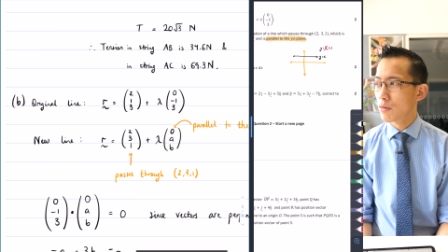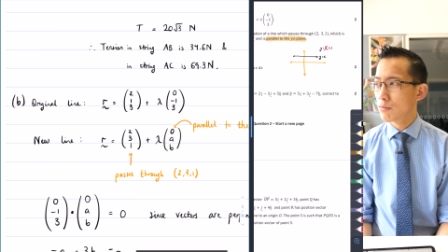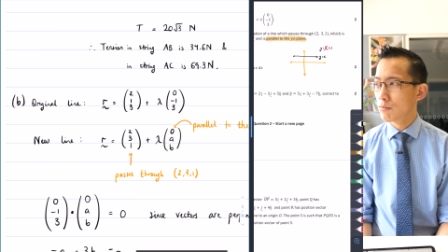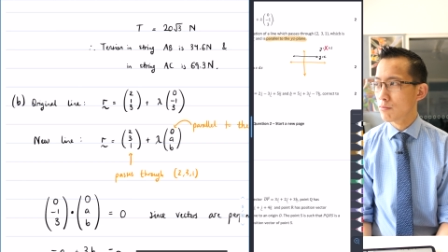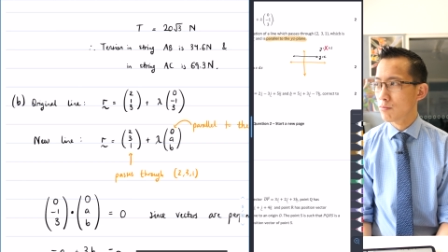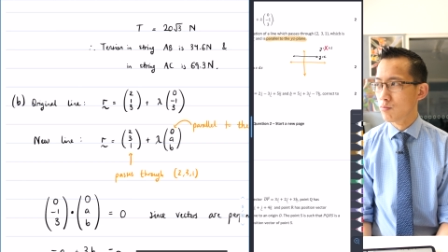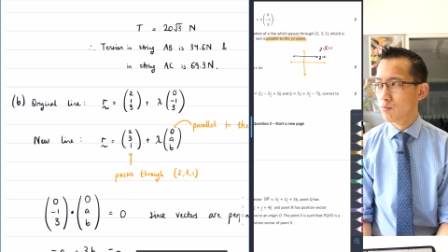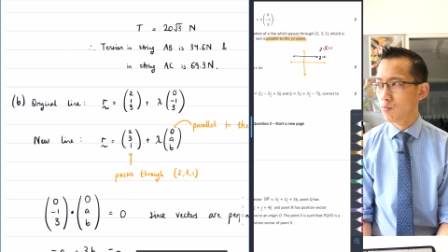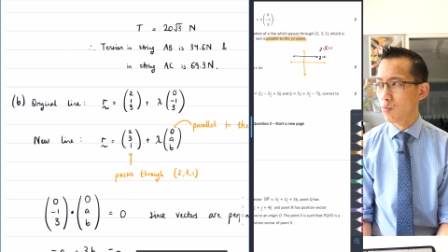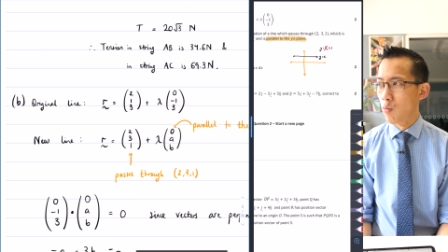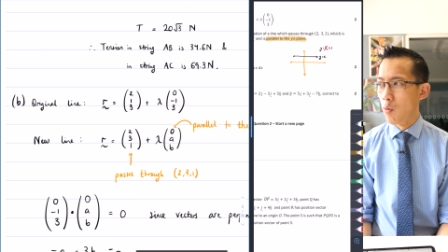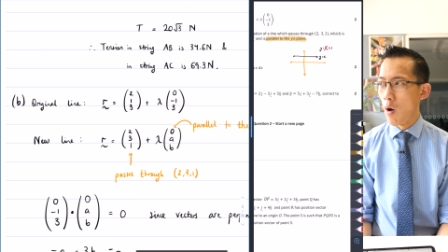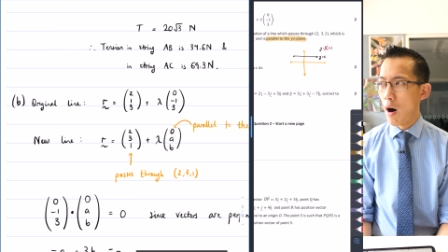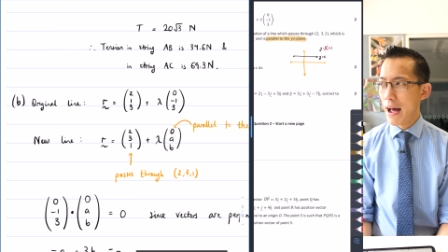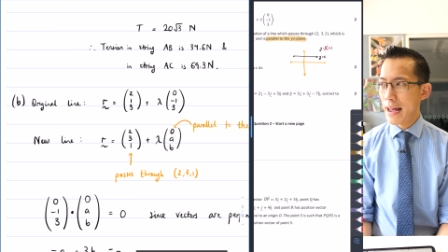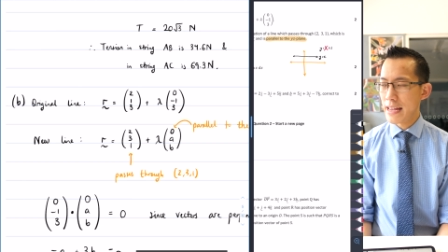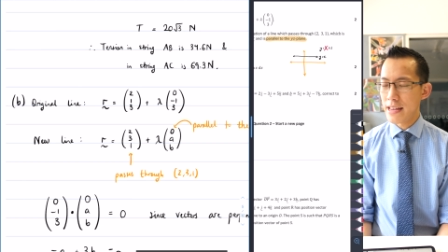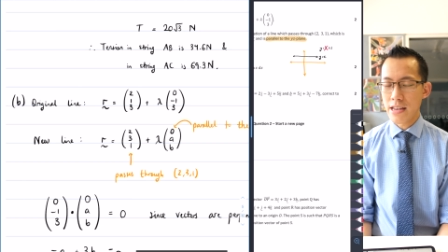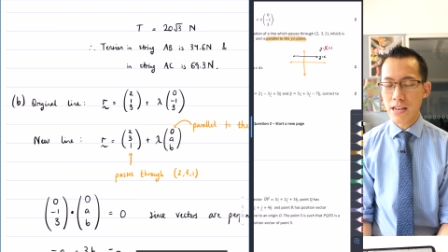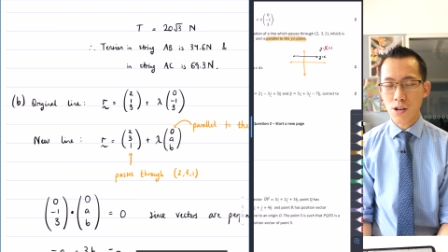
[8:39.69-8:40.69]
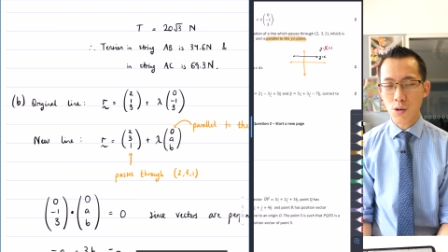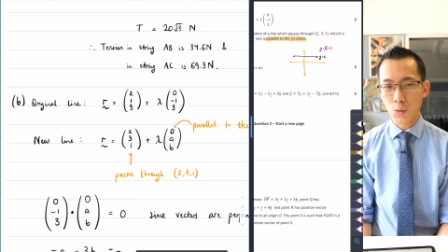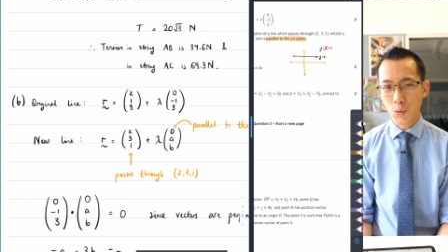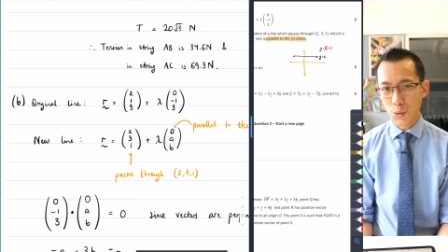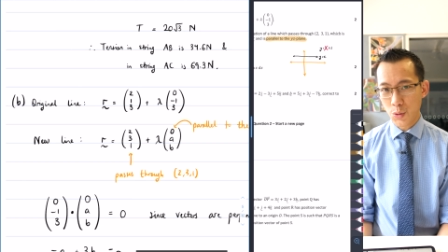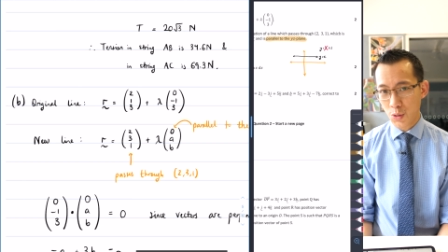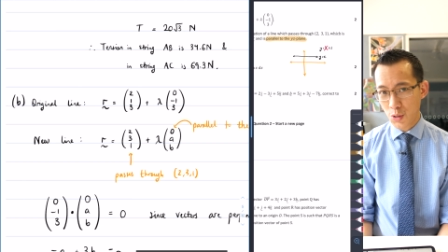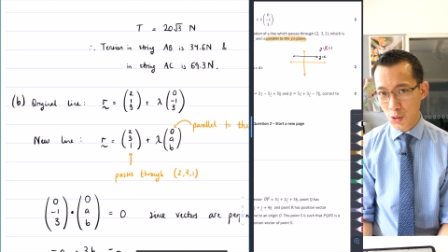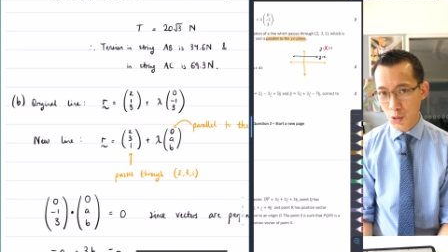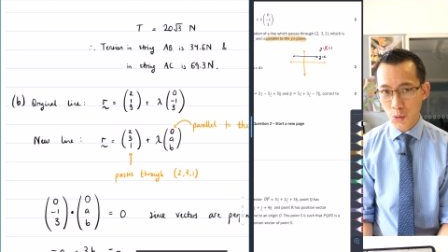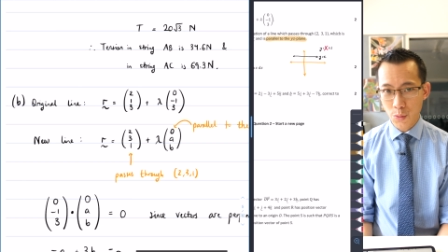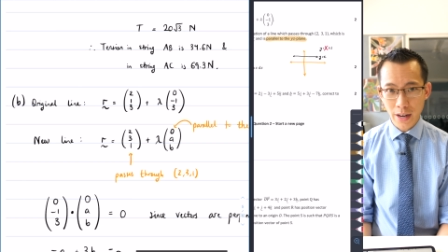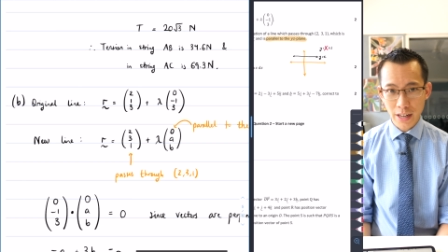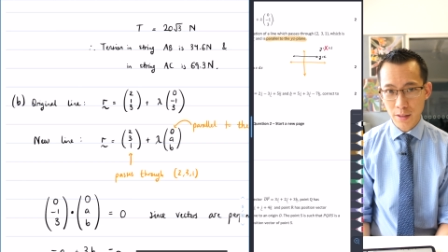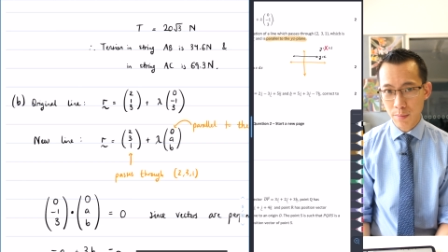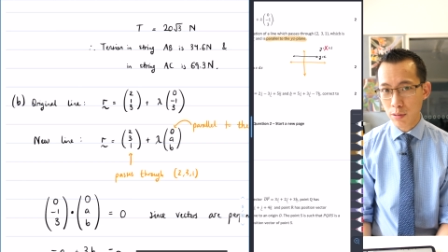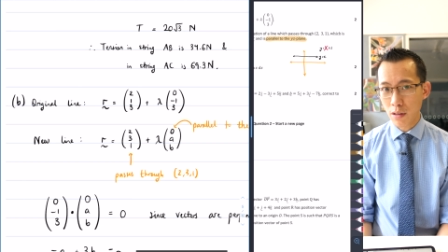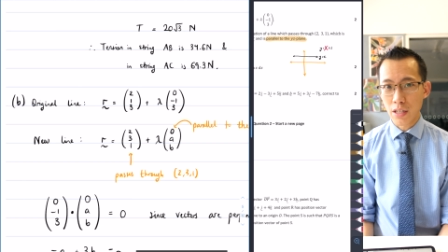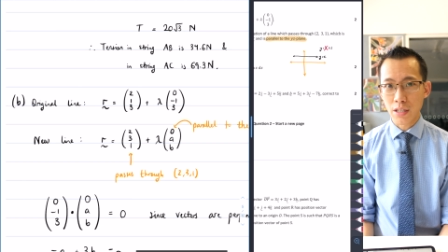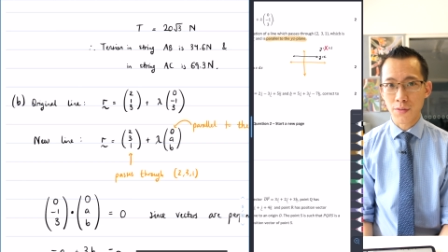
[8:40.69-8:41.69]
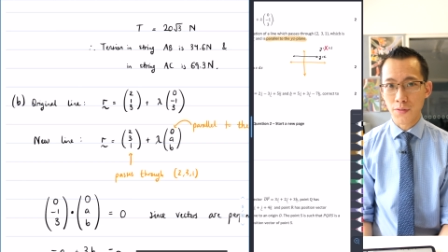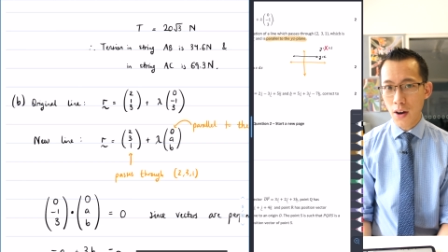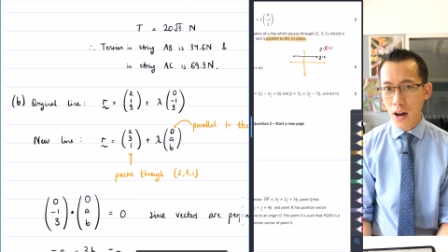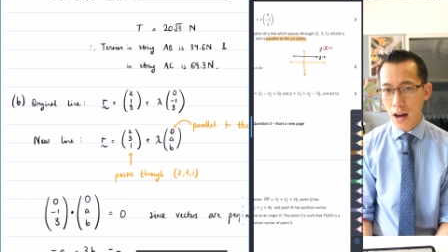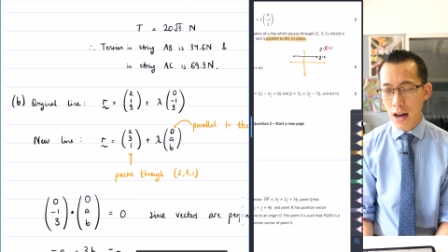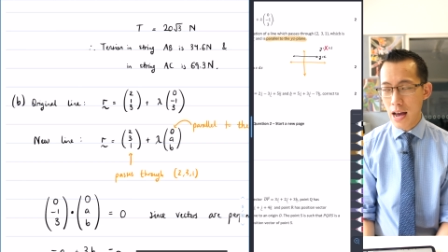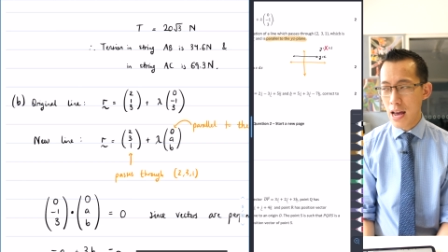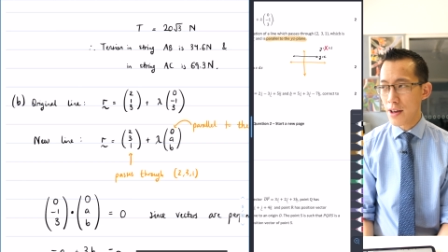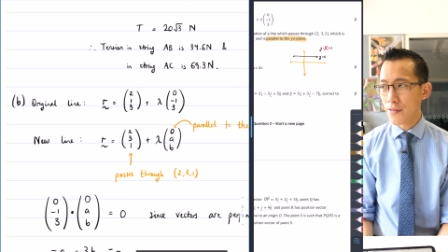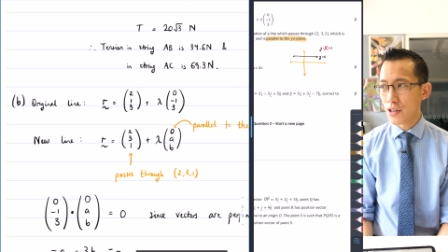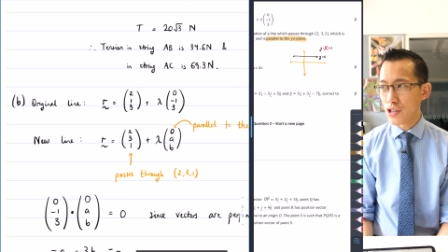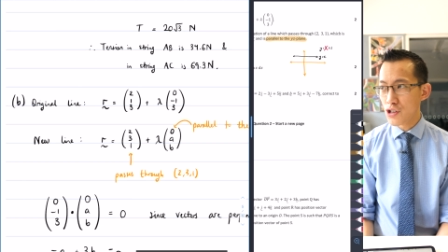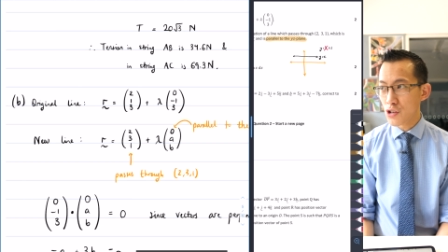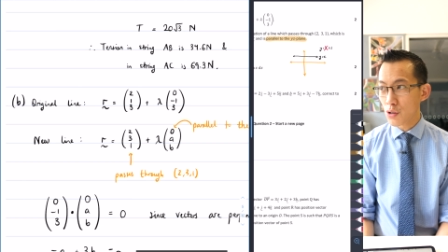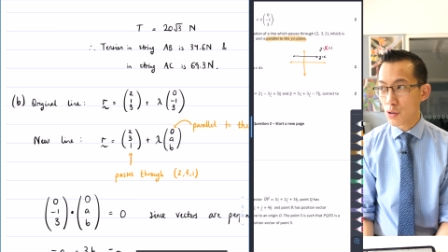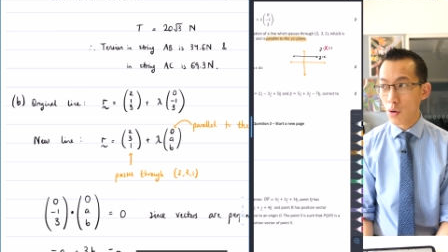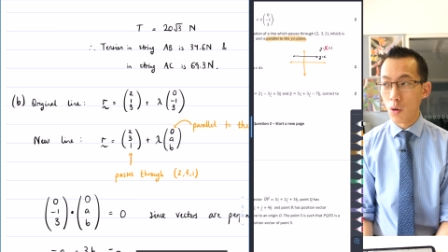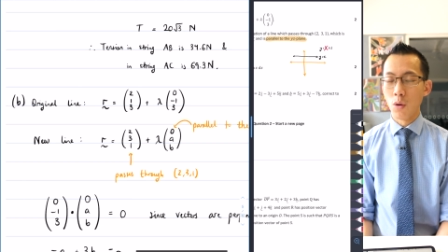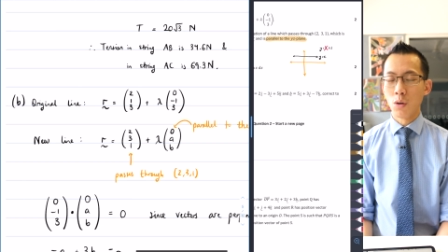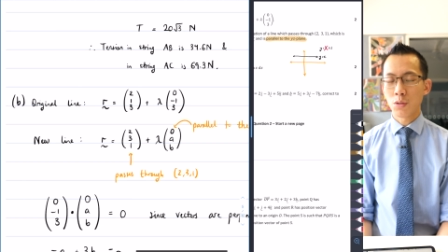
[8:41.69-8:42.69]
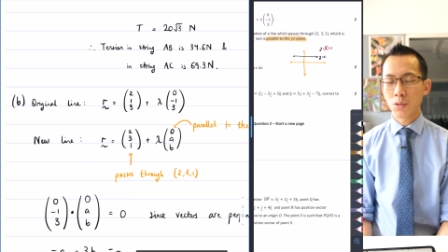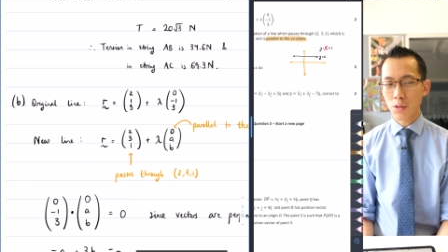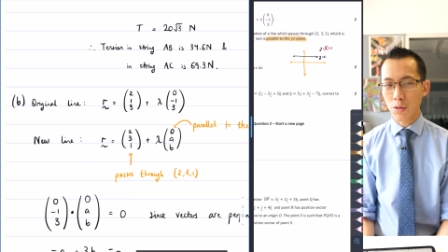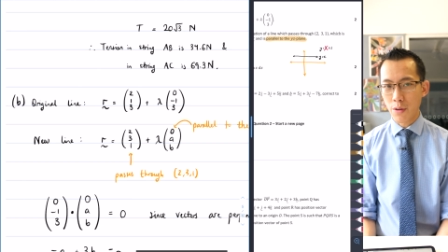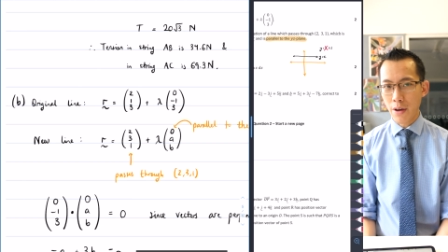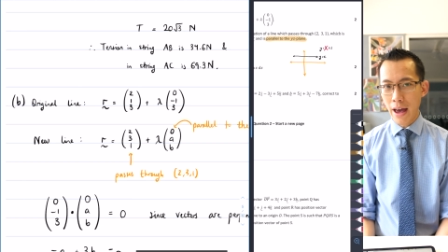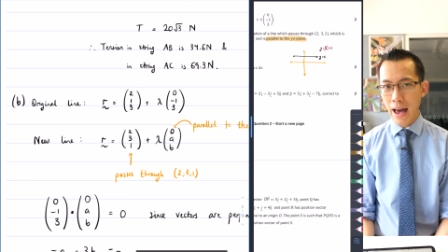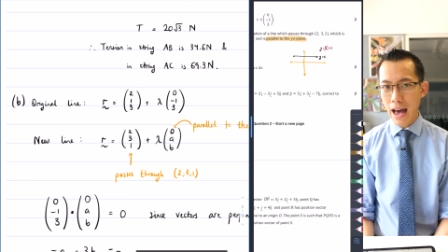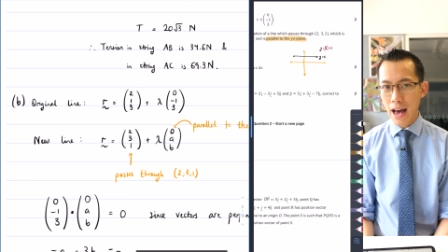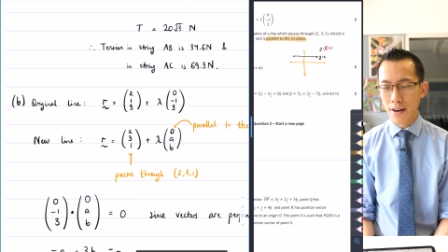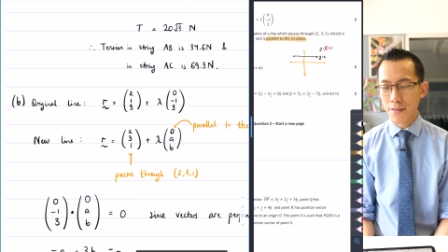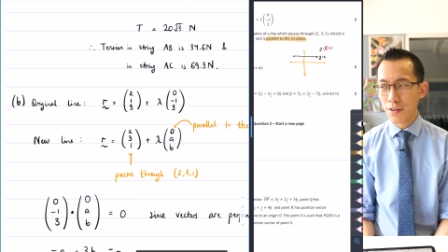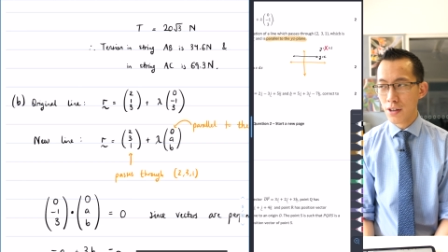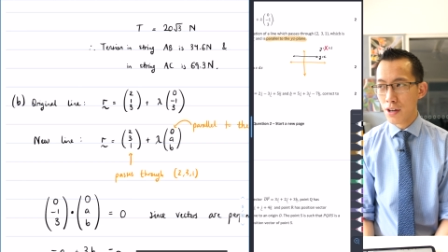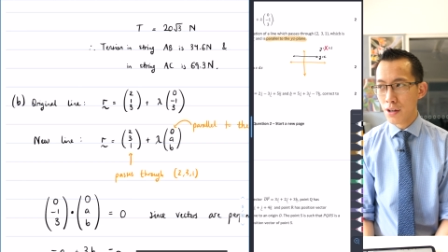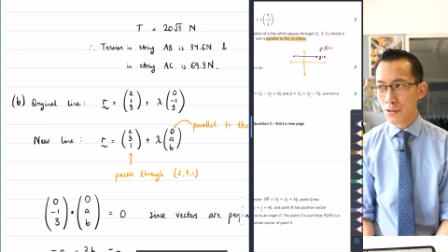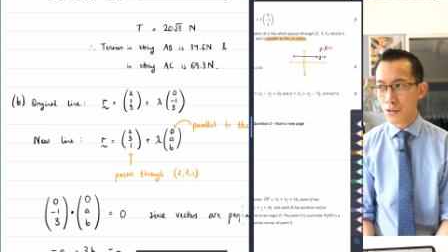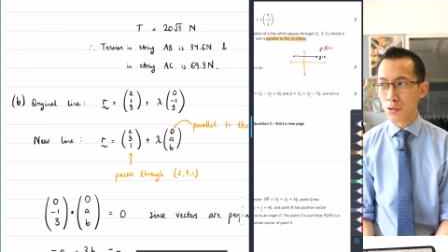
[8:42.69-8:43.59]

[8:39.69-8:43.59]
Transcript: y equals 2x plus 5 and you could also have